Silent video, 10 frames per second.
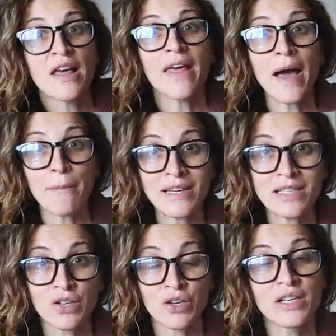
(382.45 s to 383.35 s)
that, my
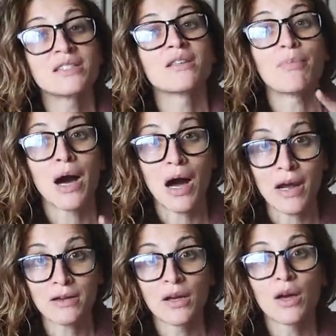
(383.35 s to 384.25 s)
dear, is the
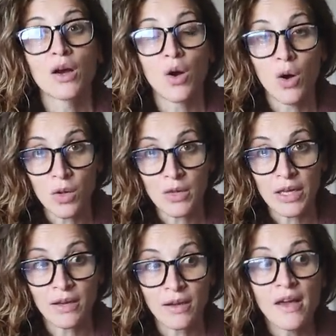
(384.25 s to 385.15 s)
pot
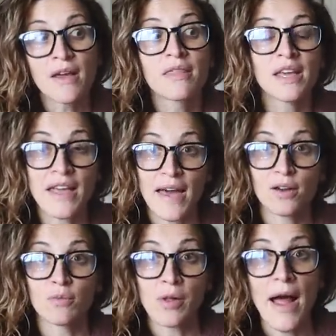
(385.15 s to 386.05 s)
calling the
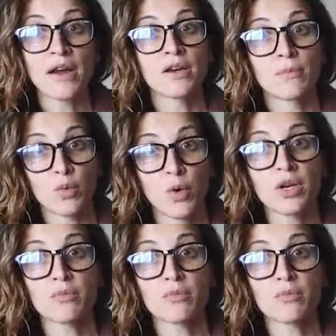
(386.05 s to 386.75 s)
kettle black. Number one.